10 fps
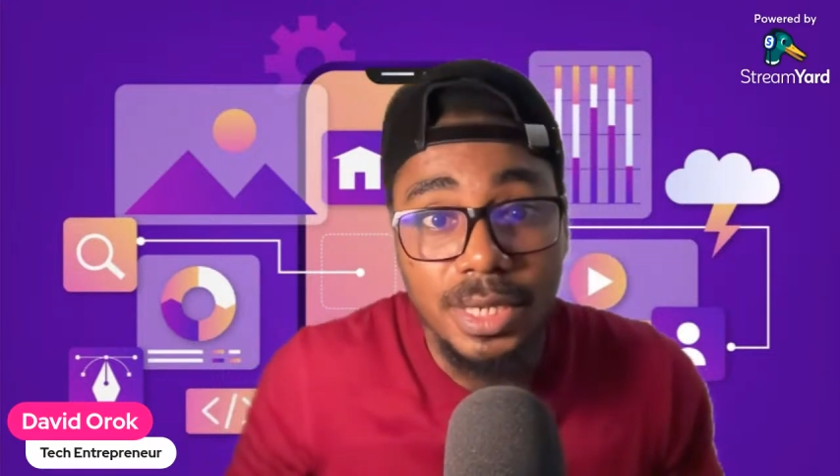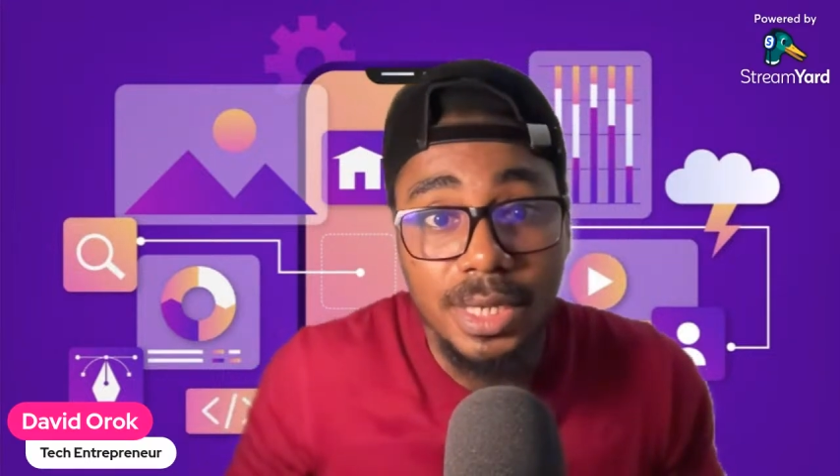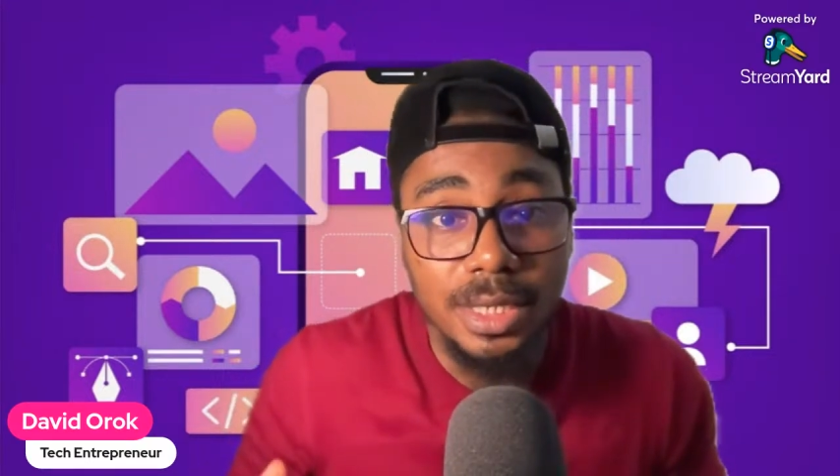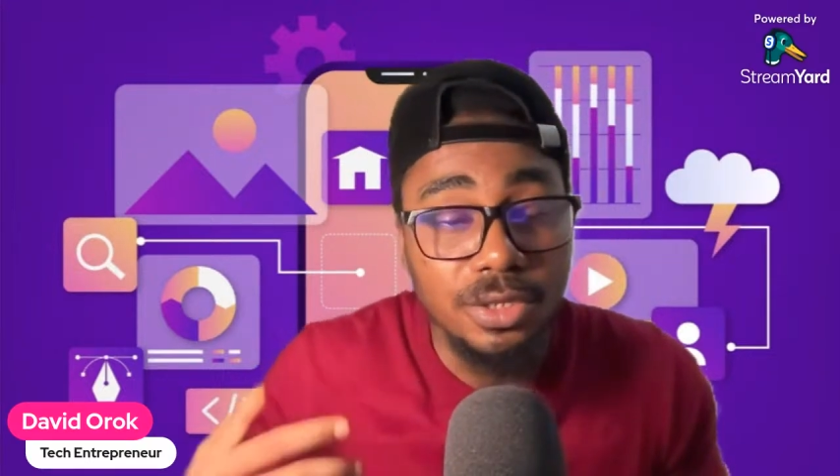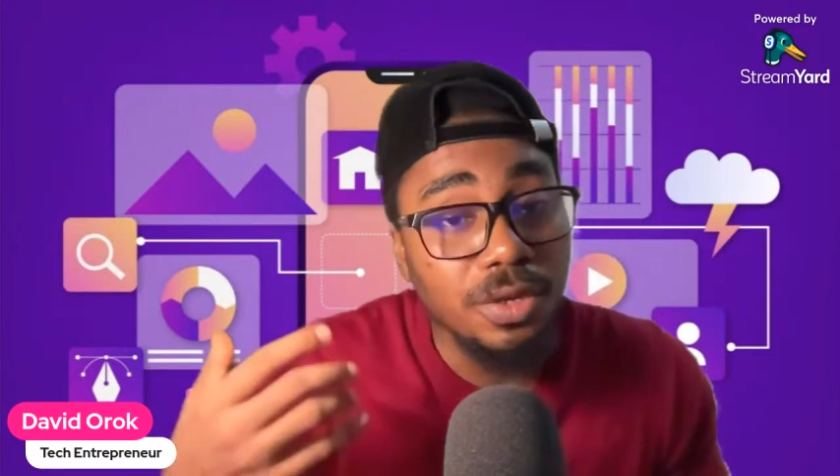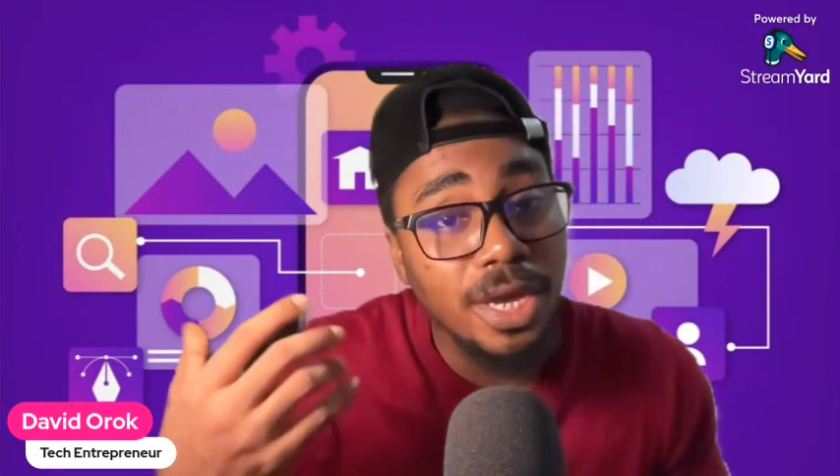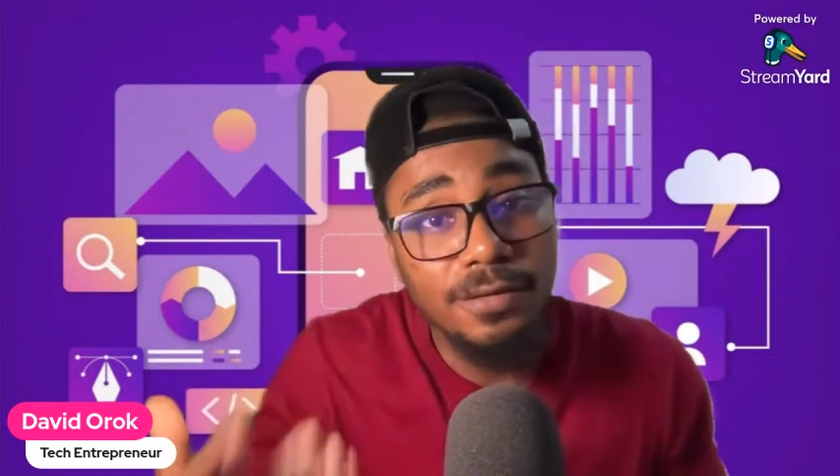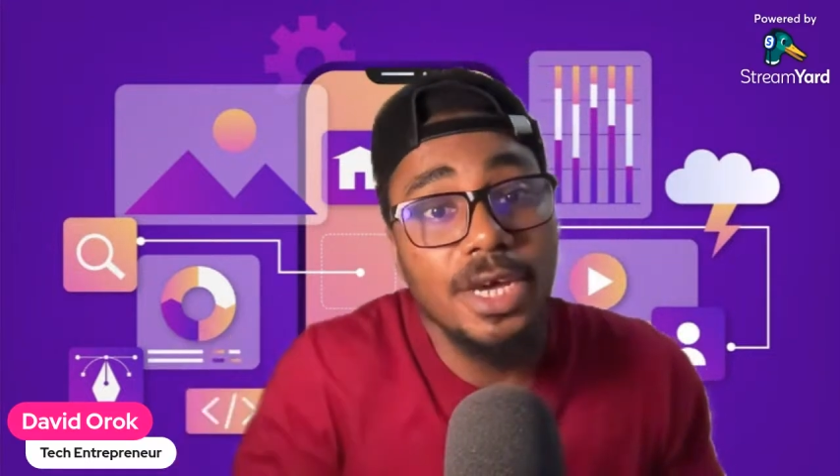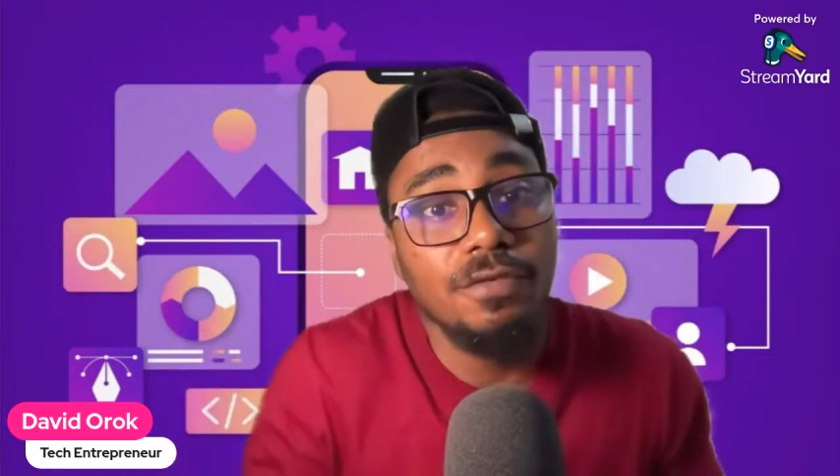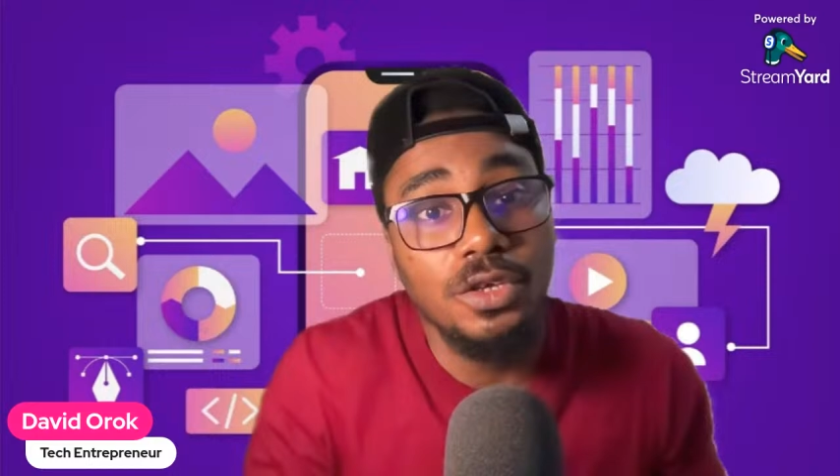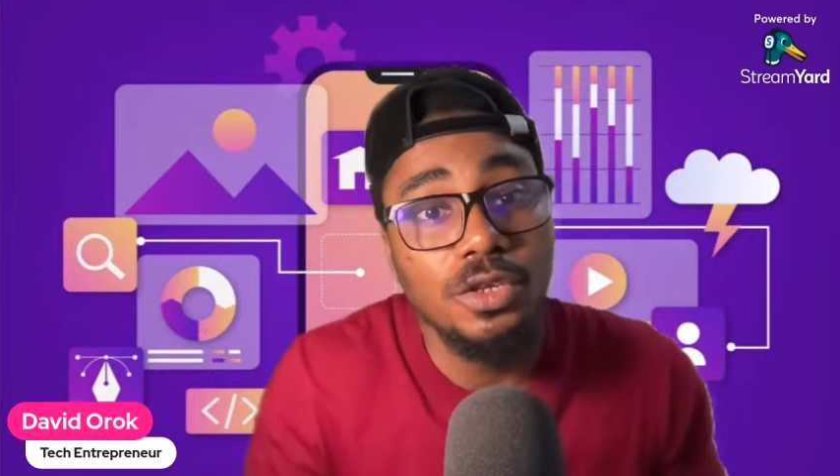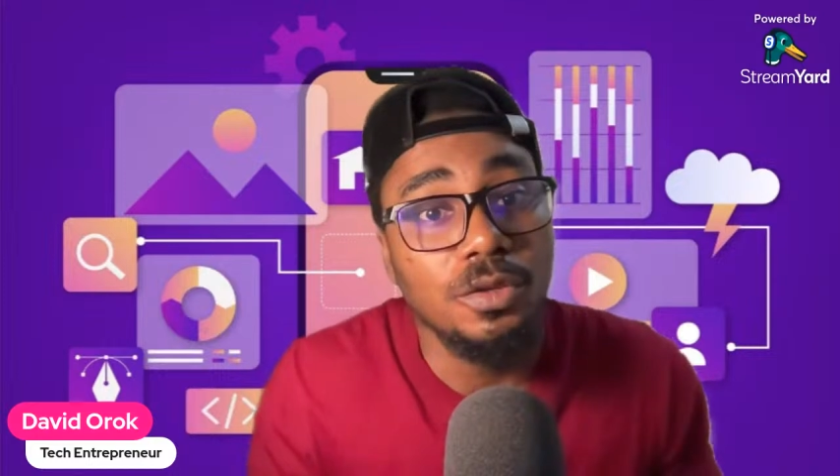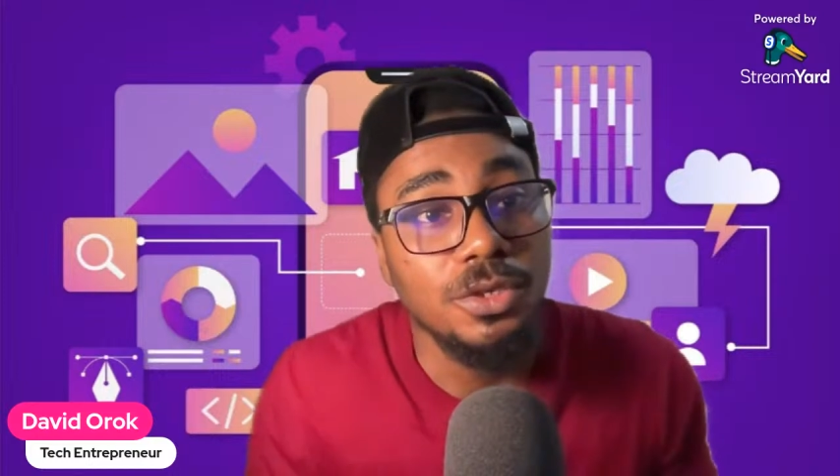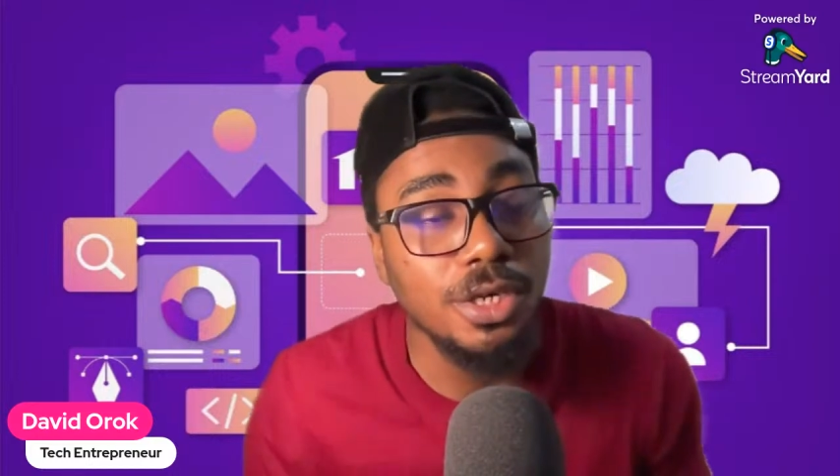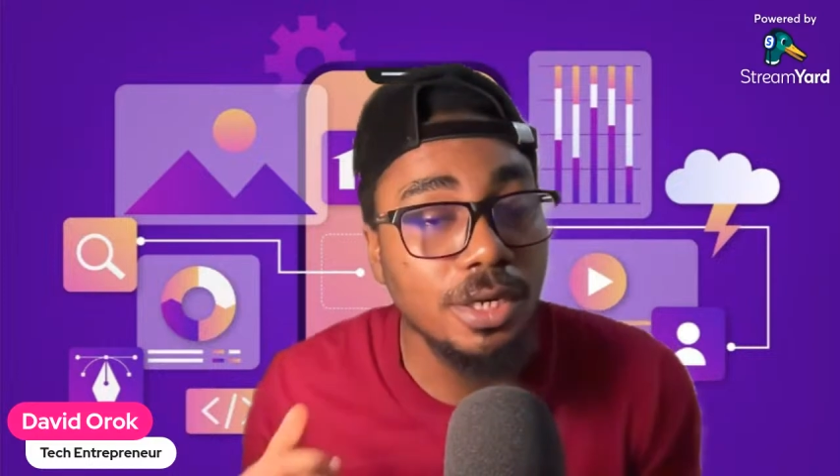is you have to have a YouTube
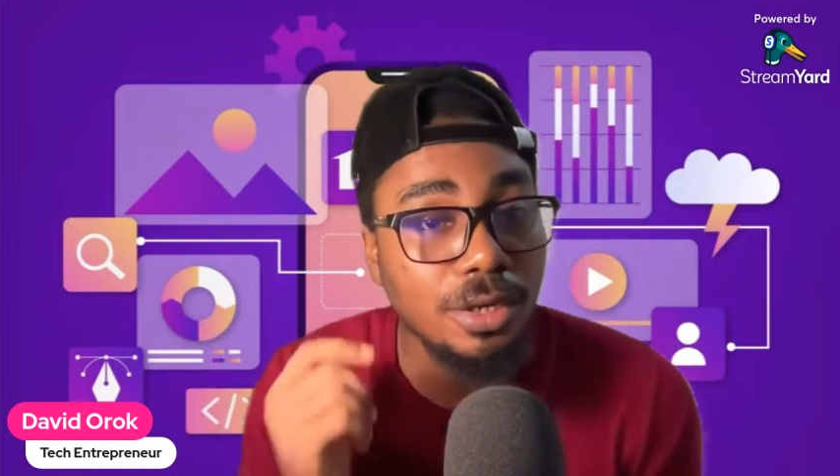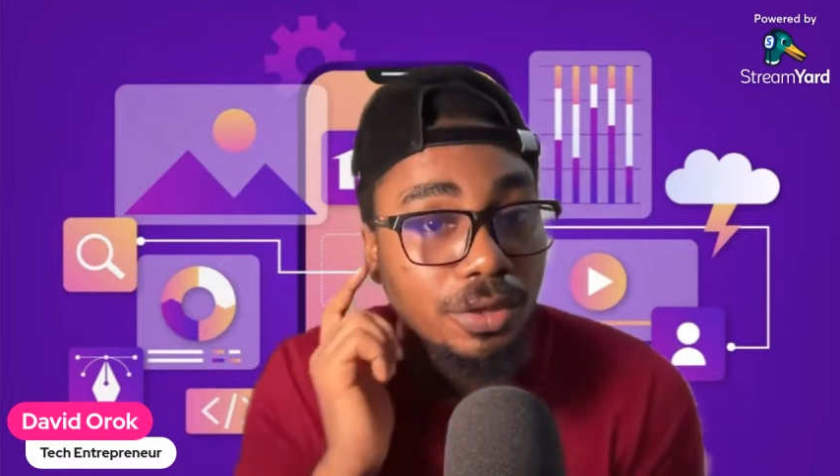channel.